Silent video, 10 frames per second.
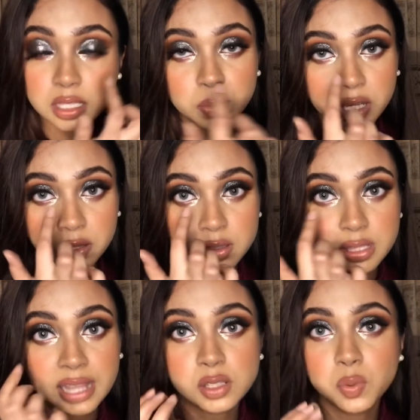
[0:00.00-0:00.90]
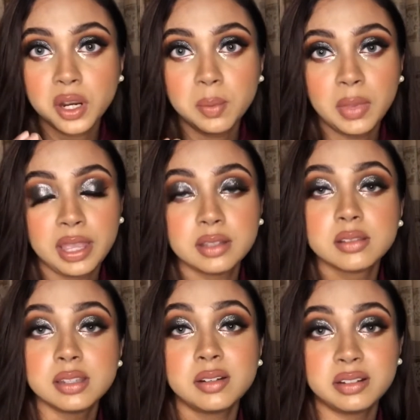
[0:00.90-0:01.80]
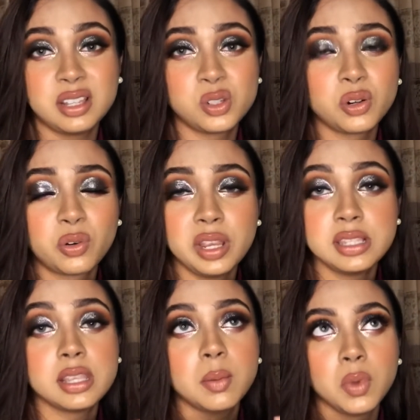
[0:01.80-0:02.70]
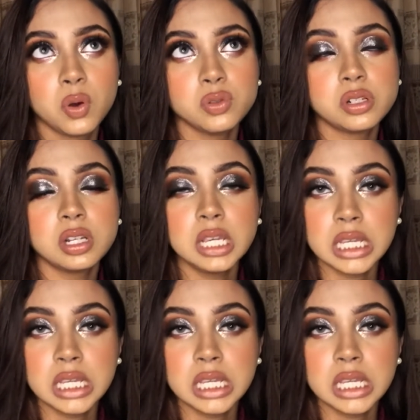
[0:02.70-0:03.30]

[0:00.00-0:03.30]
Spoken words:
because that's where my concealer tends to crease the most,